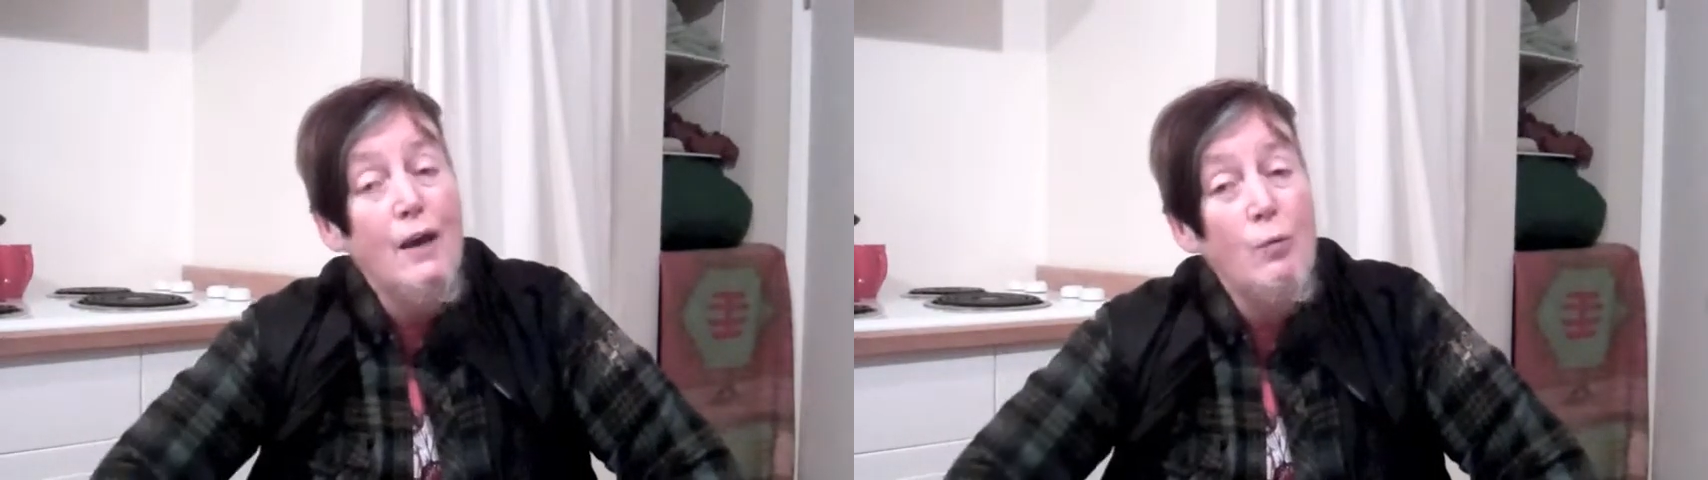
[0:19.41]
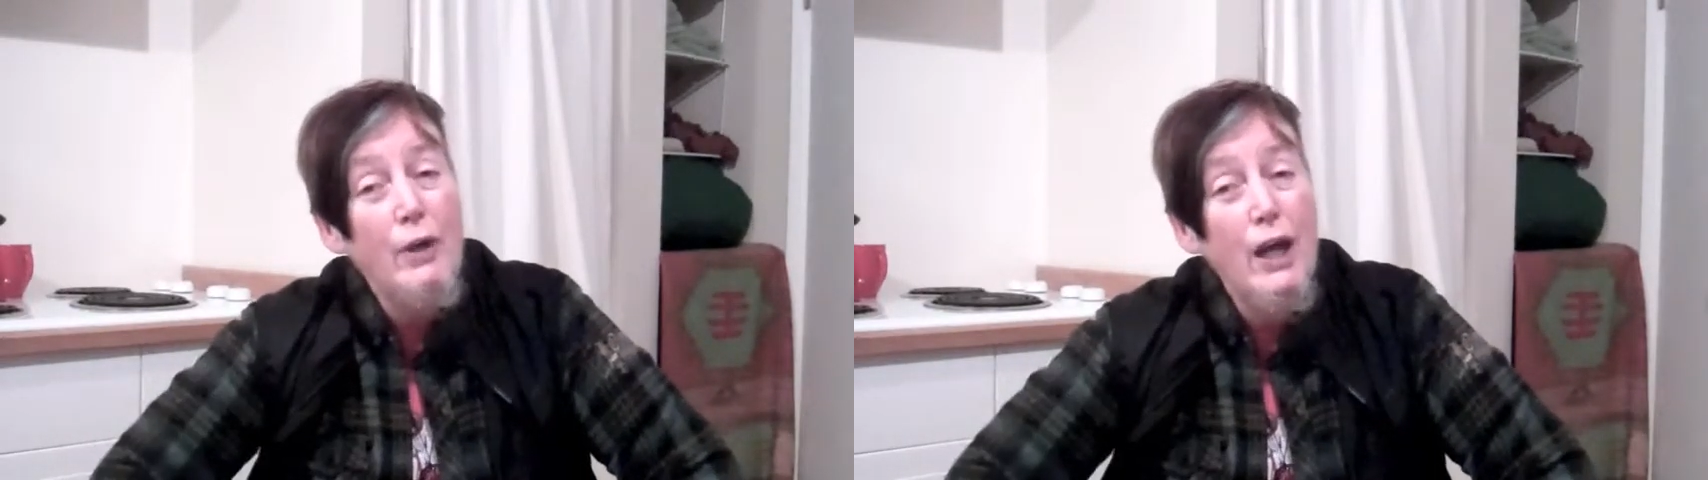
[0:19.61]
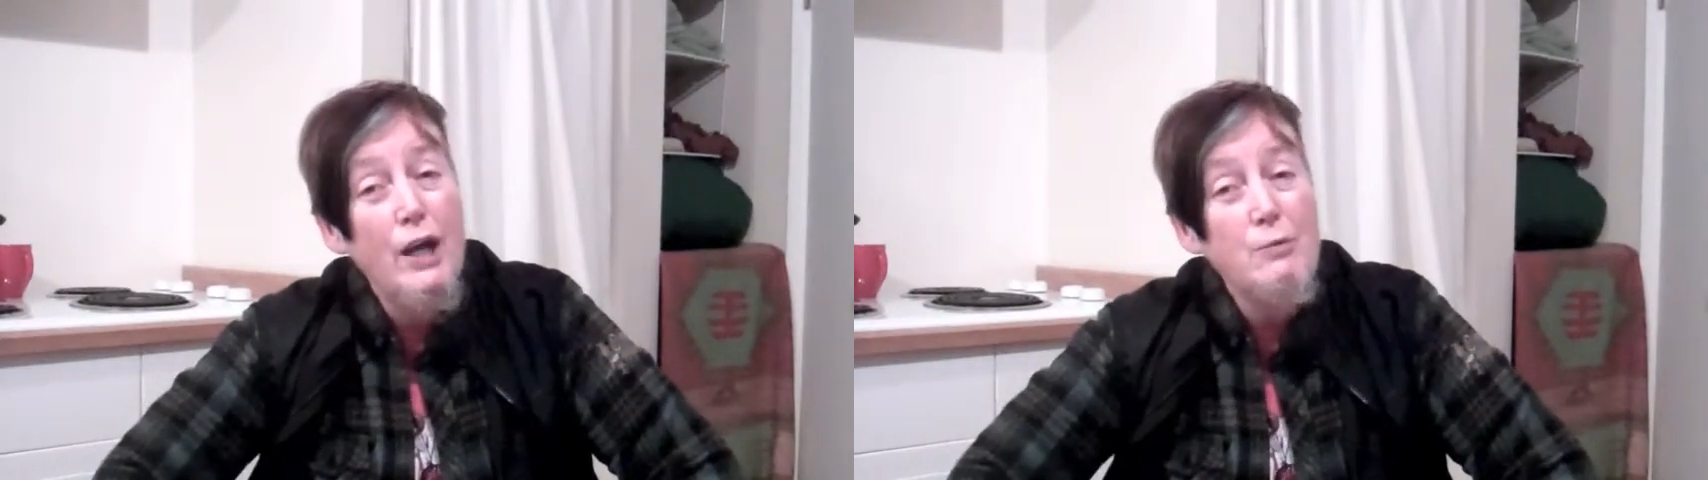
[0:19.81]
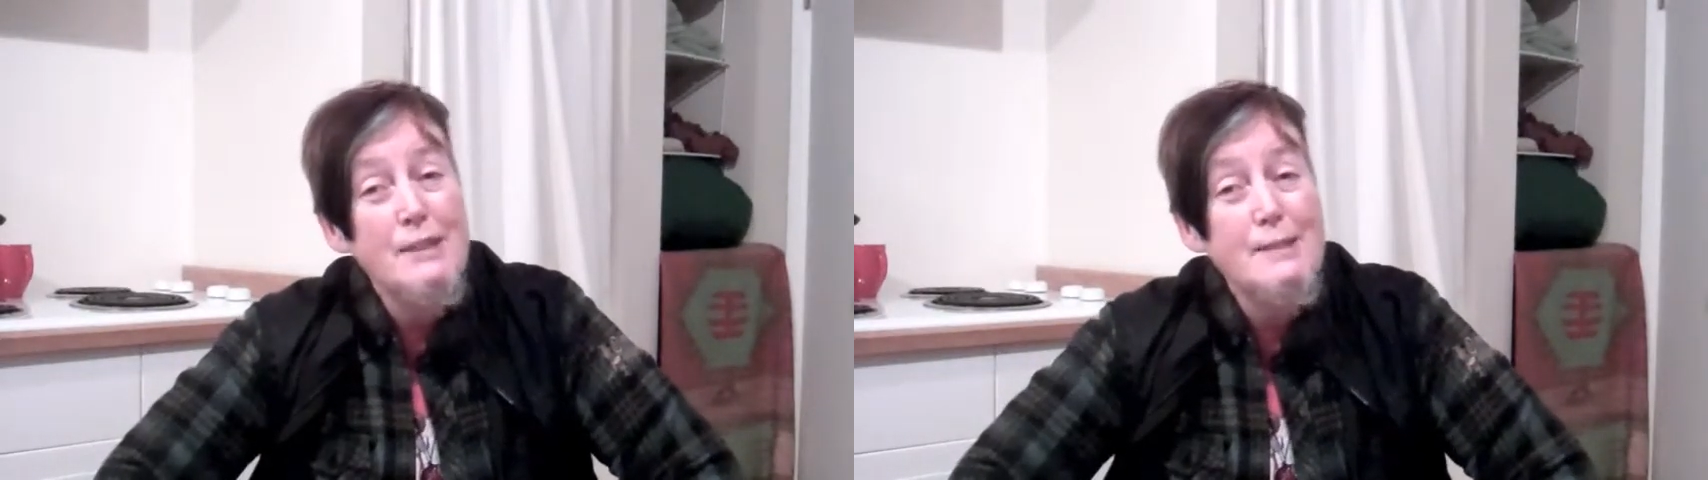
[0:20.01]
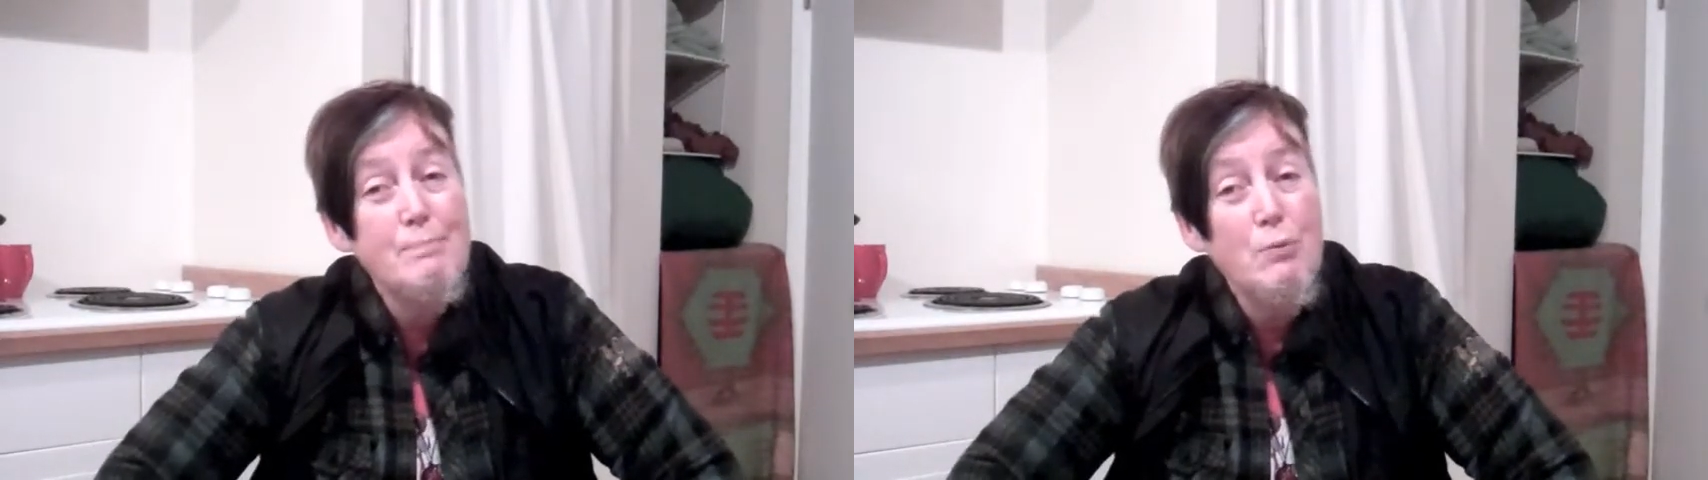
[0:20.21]
When I
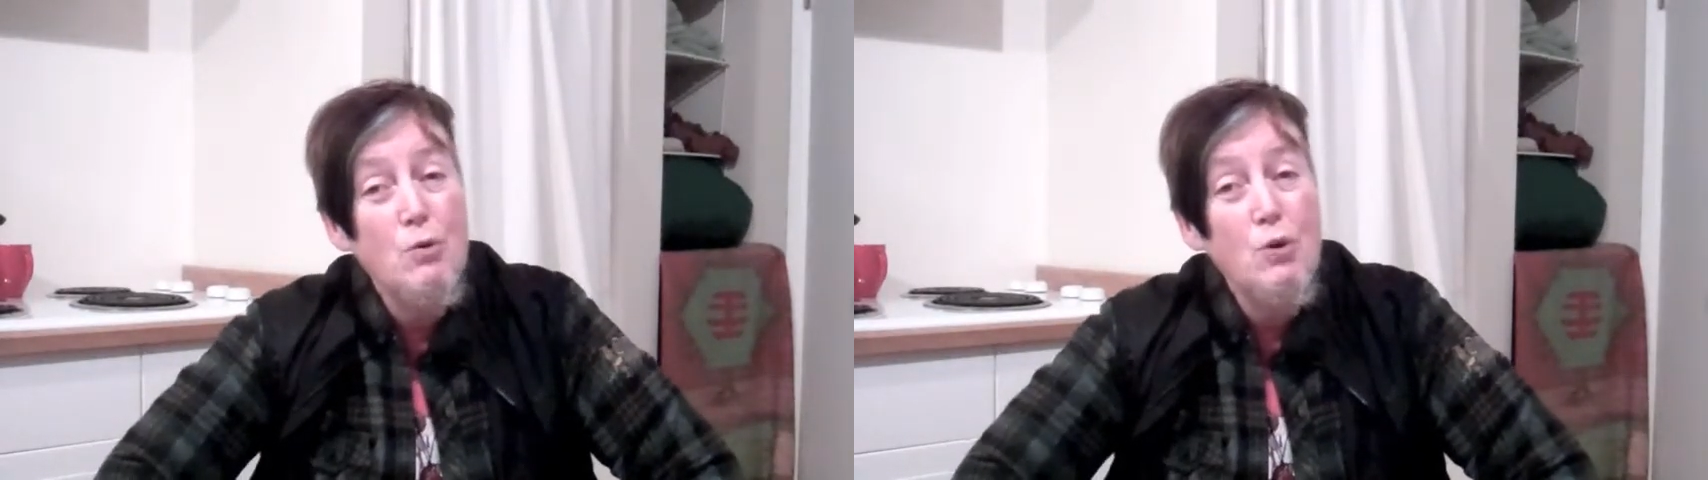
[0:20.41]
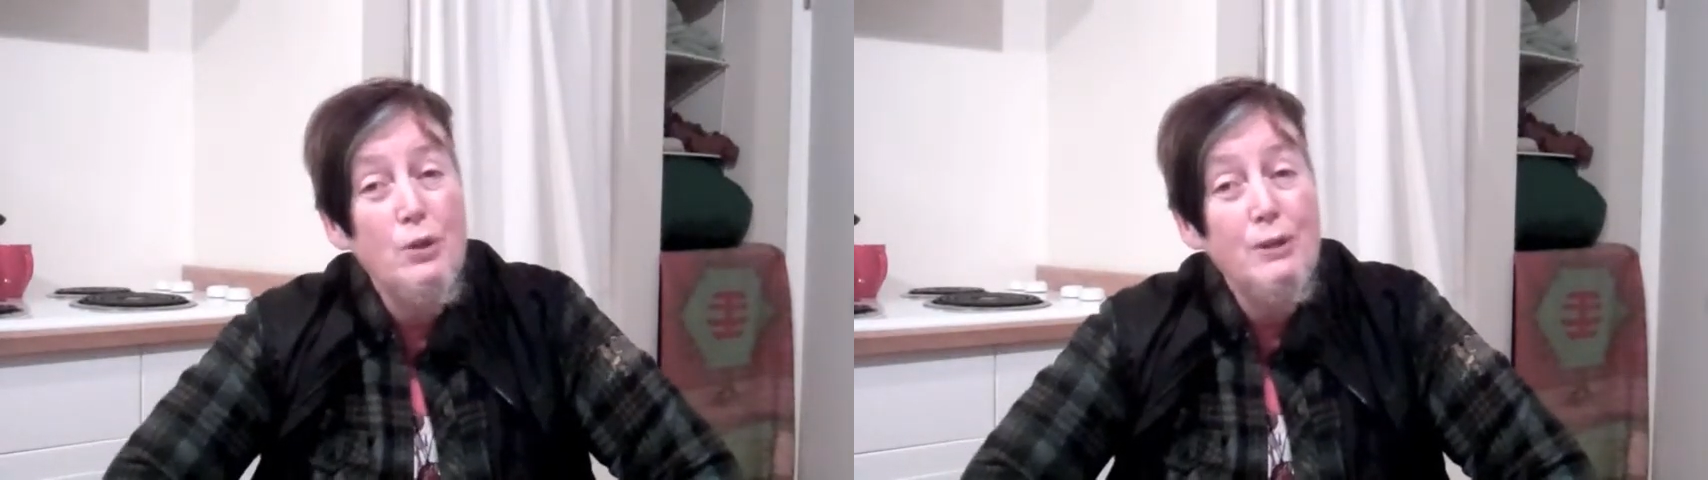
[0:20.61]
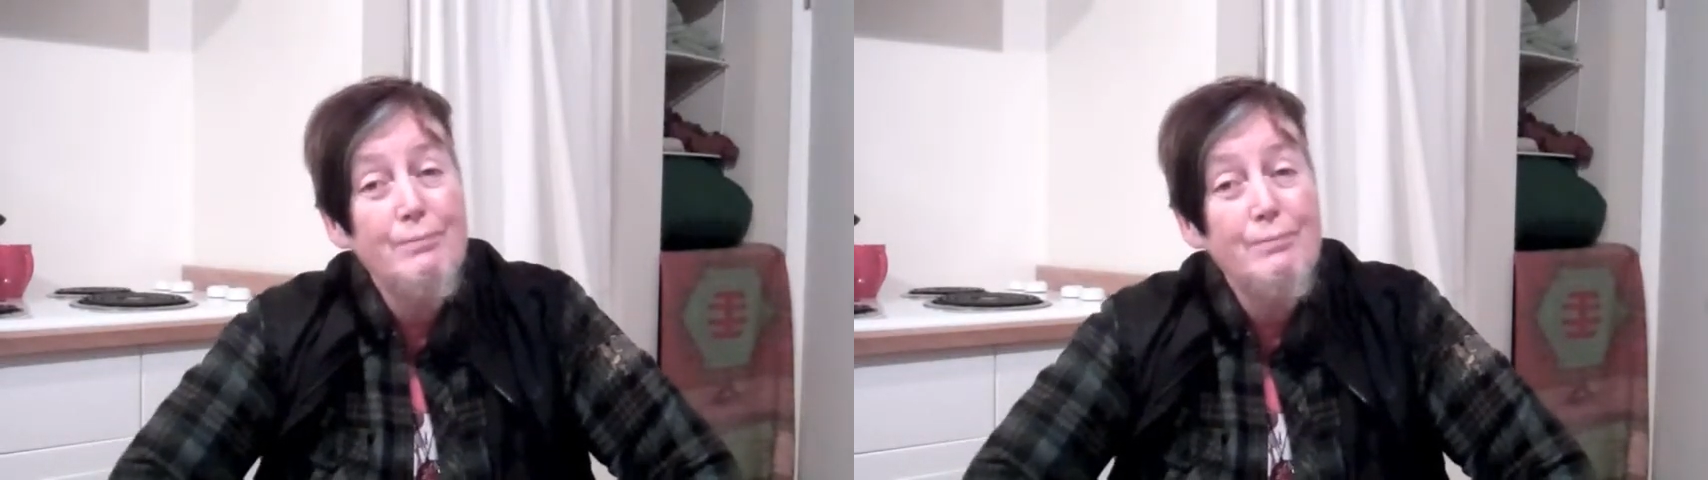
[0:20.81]
was born